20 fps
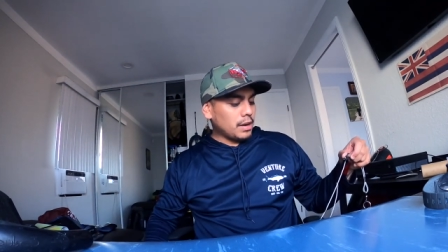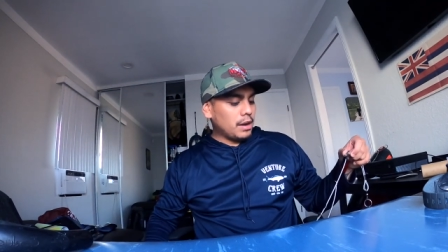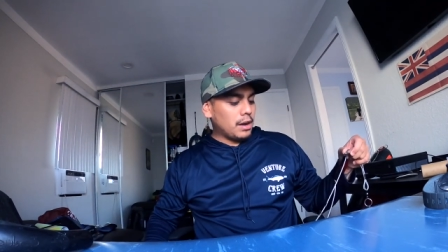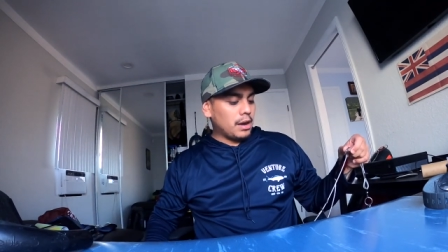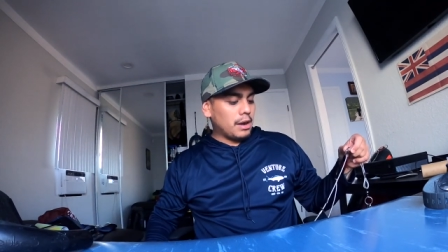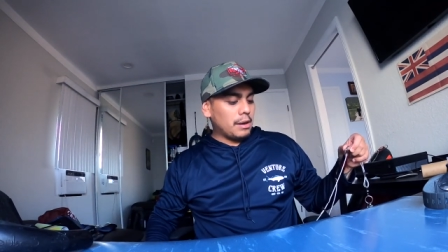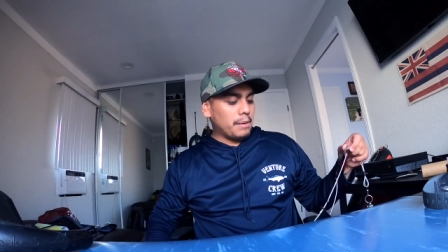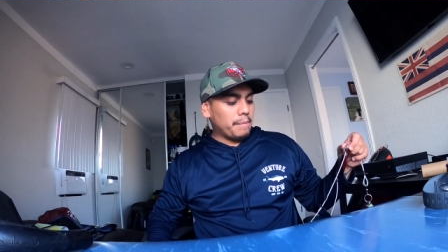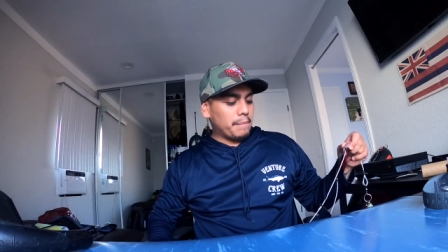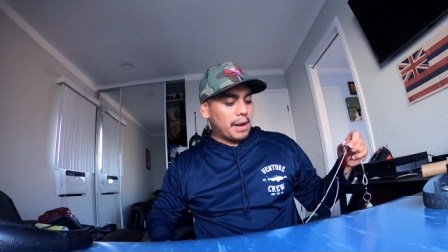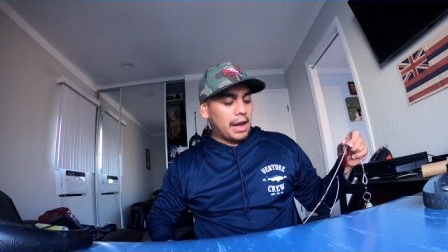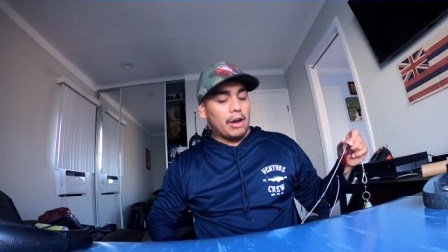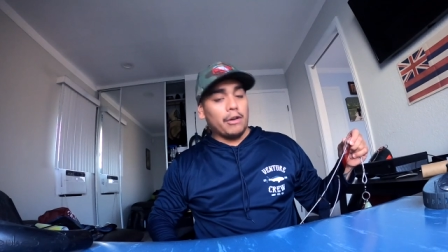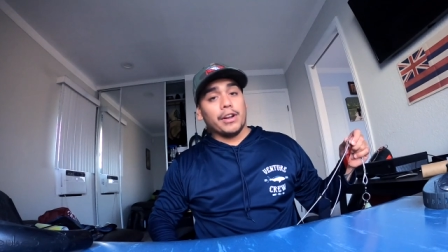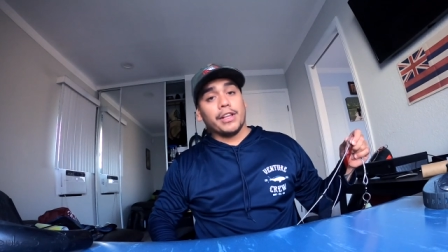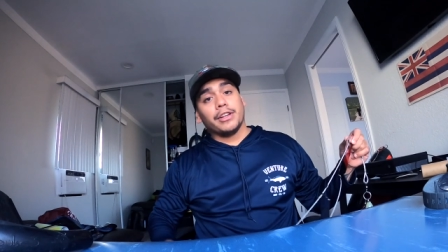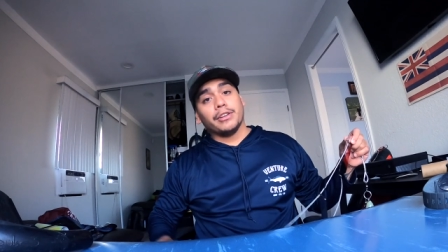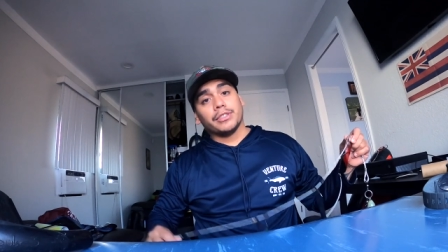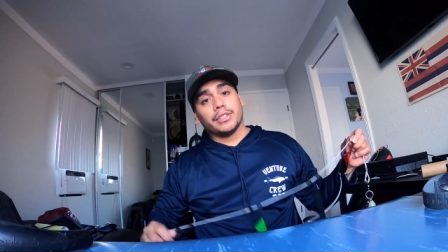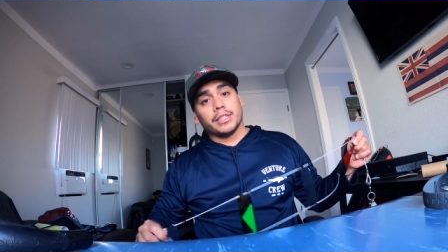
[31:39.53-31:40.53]
Um, I
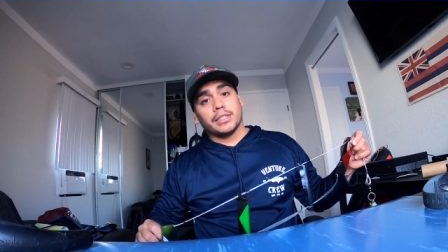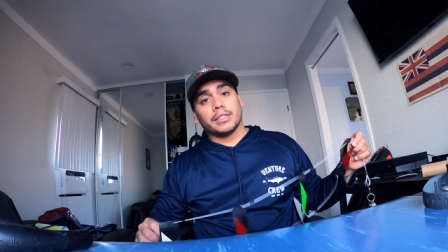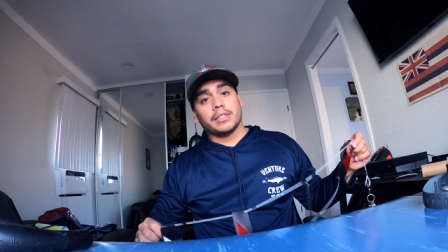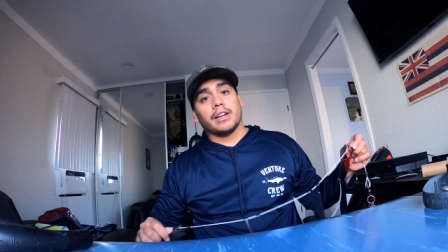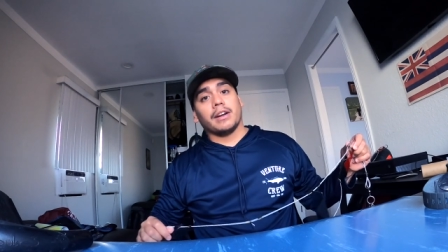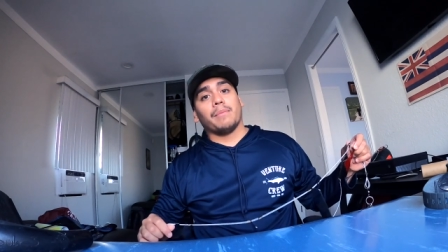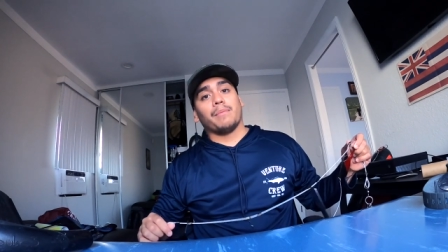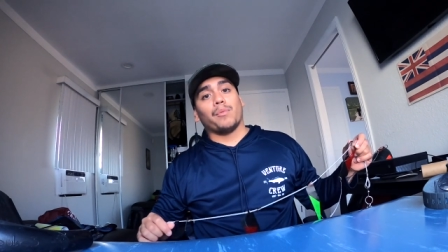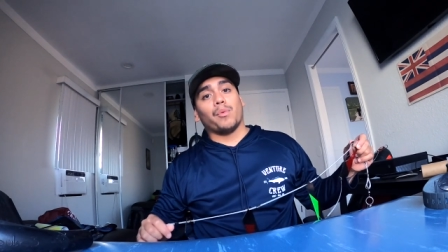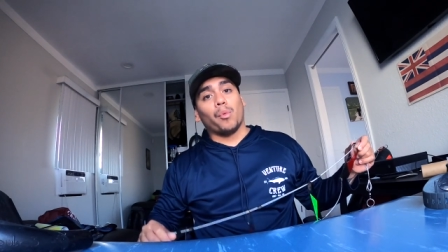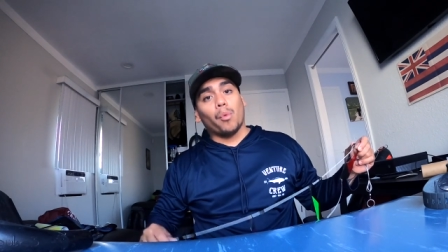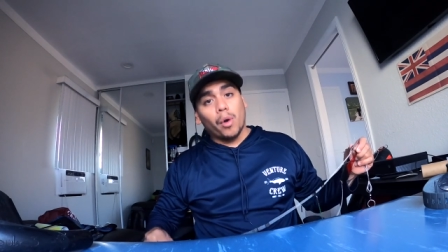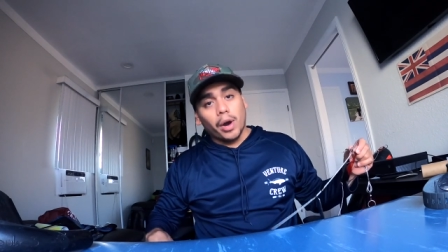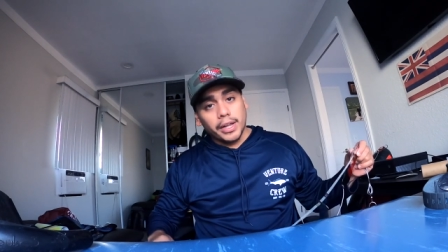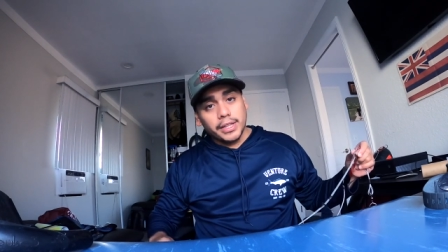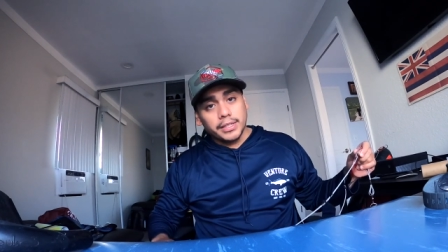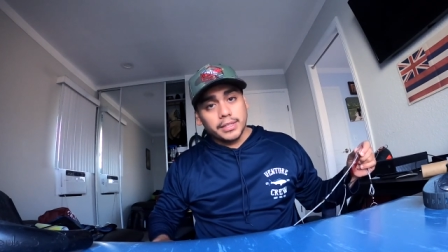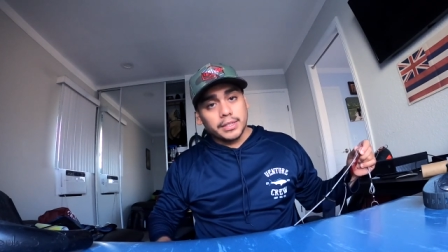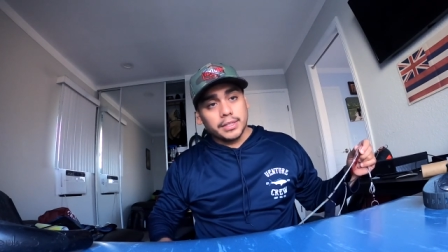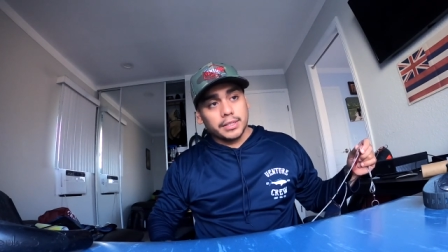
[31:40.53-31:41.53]
only used this setup
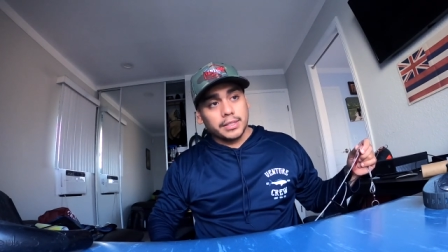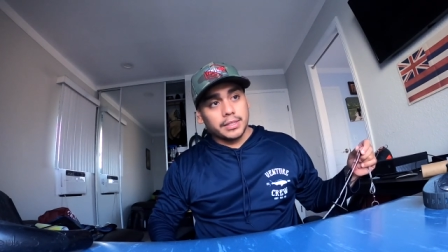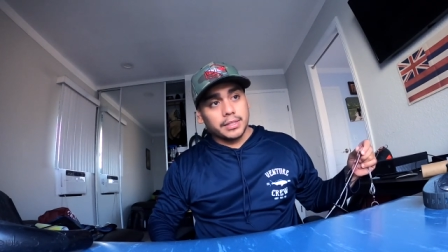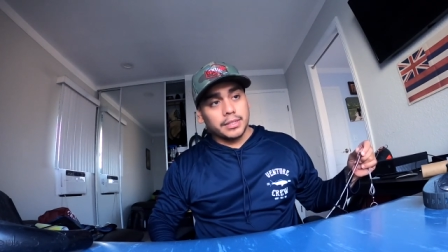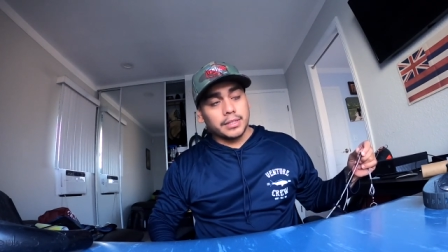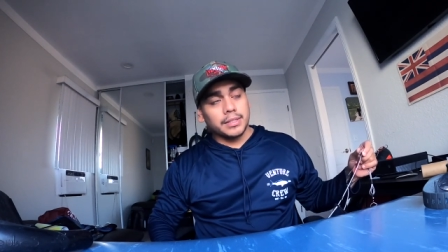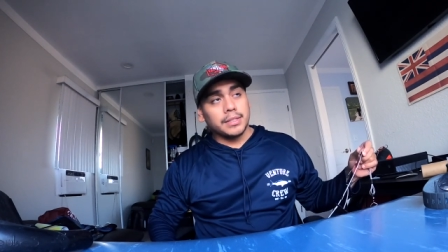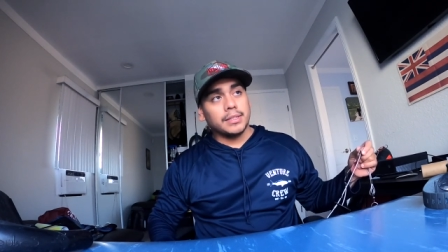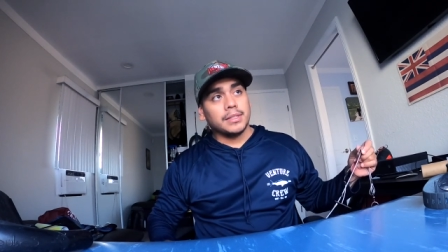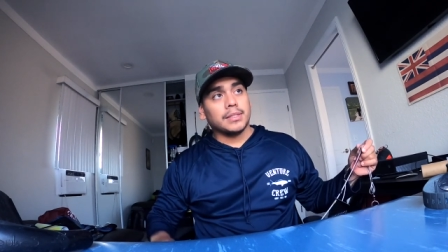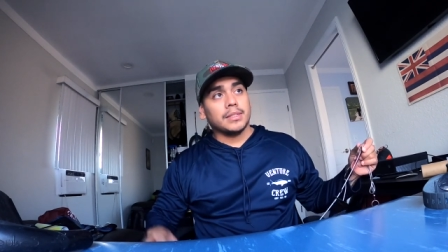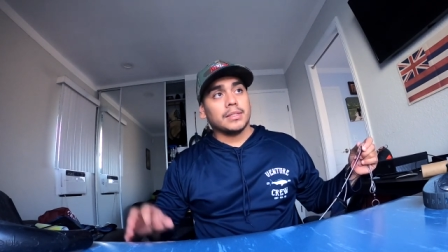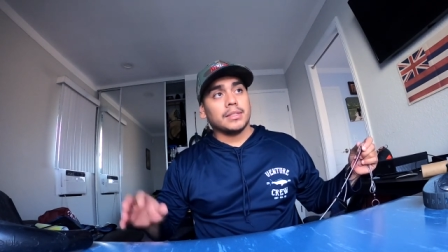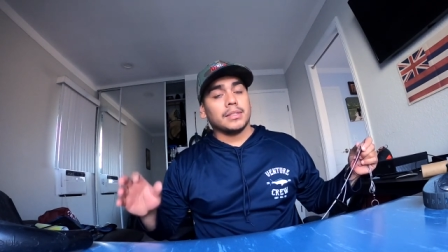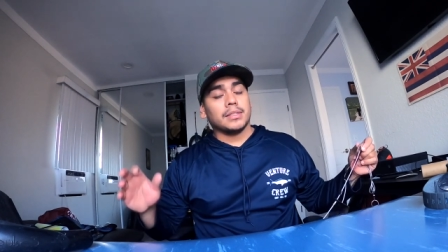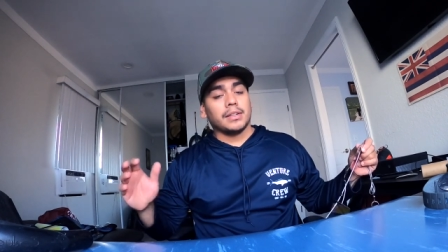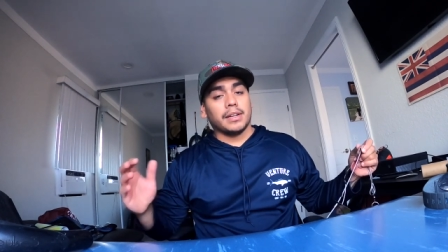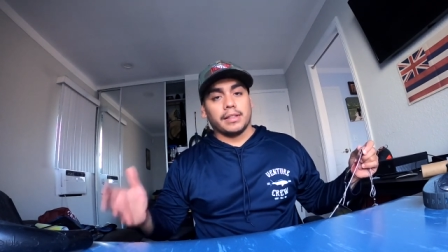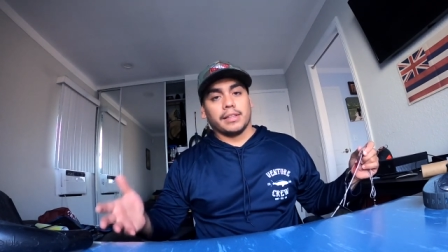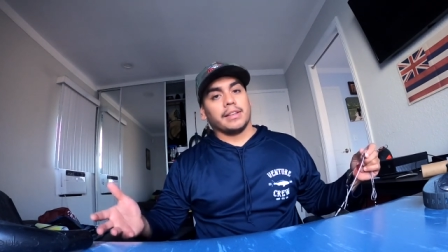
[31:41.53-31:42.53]
once.
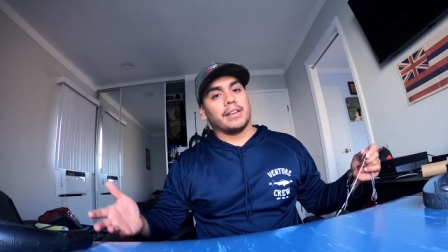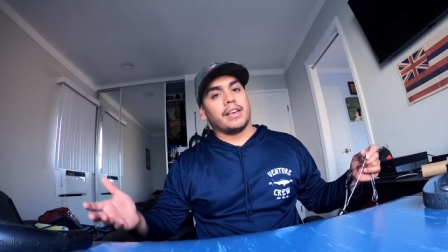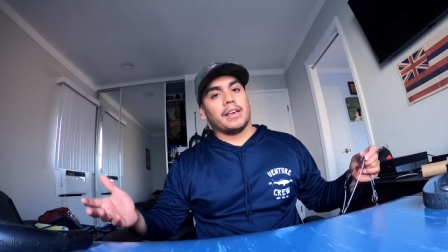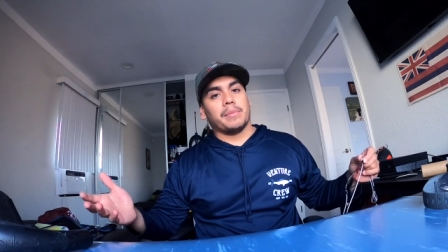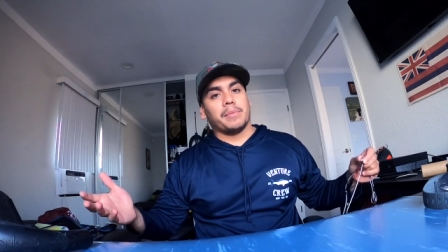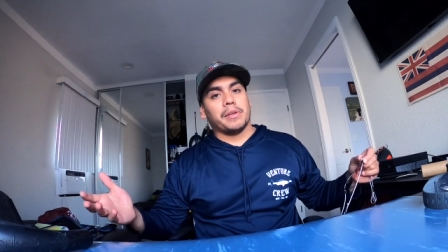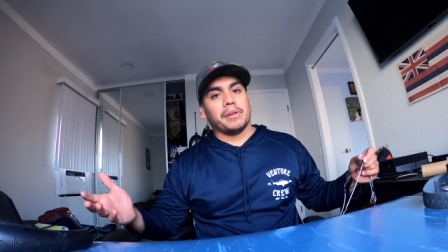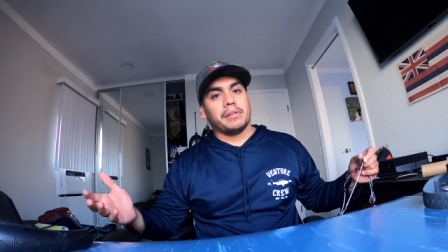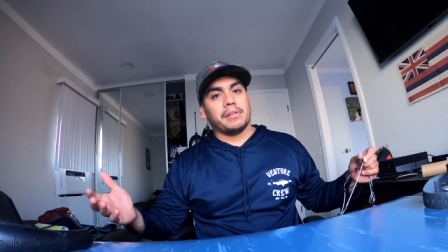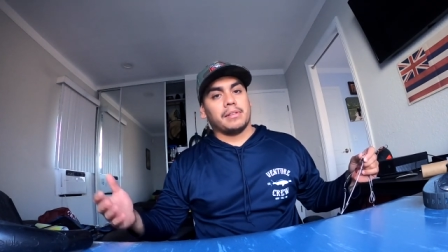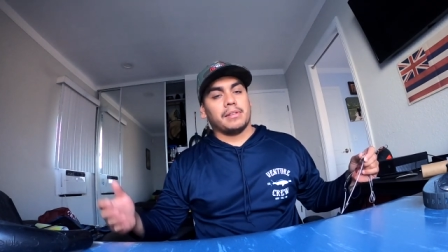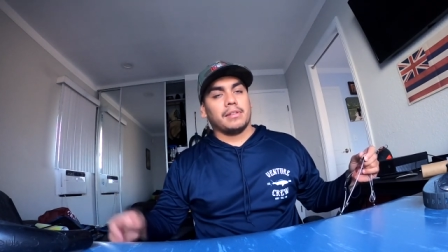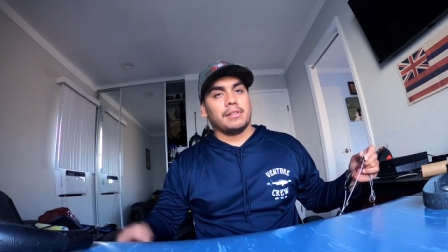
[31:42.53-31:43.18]
Nothing came in.